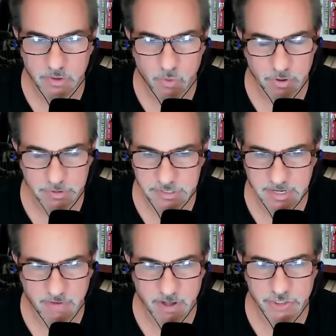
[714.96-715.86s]
or
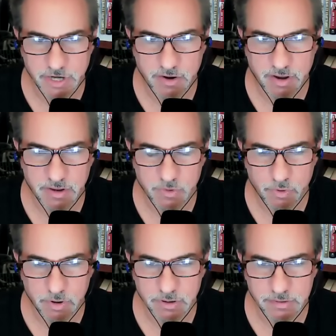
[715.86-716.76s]
Steve Augeri
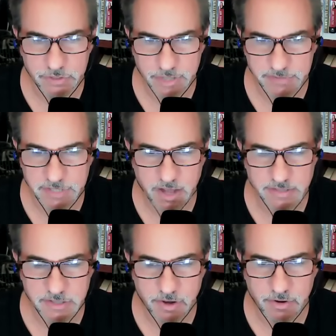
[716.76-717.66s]
or Jeff Scott
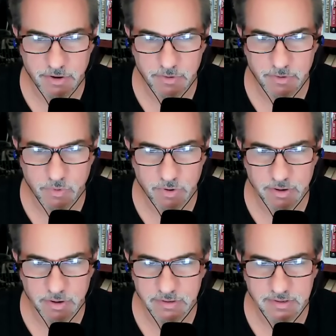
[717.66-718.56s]
Soto
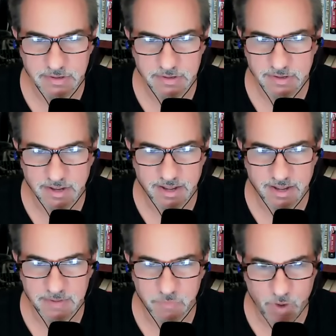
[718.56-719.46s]
or
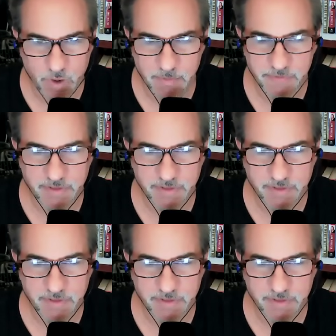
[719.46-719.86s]
Robert